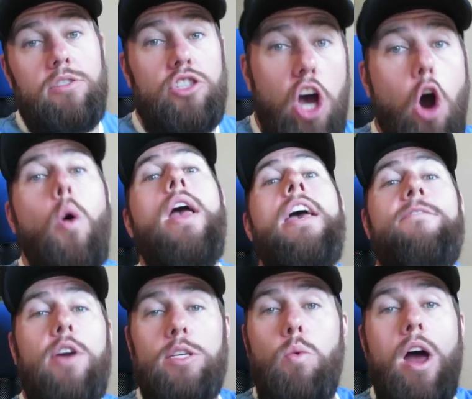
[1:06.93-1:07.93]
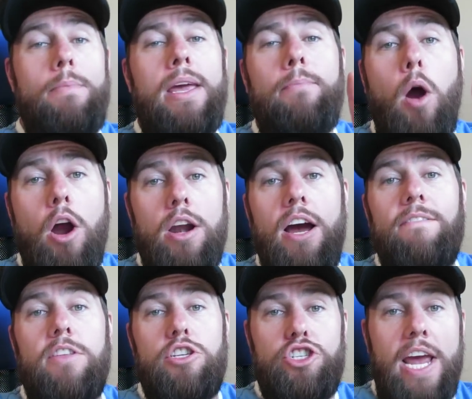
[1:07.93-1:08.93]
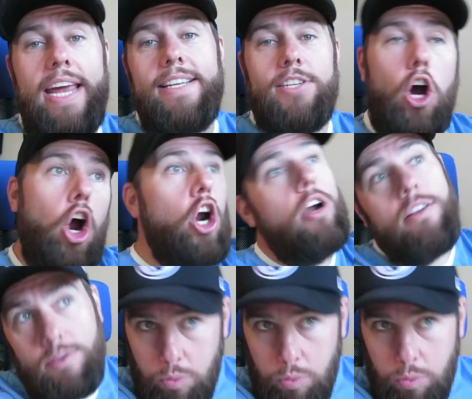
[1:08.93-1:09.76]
So, if you guys wanna be part of the Shaytards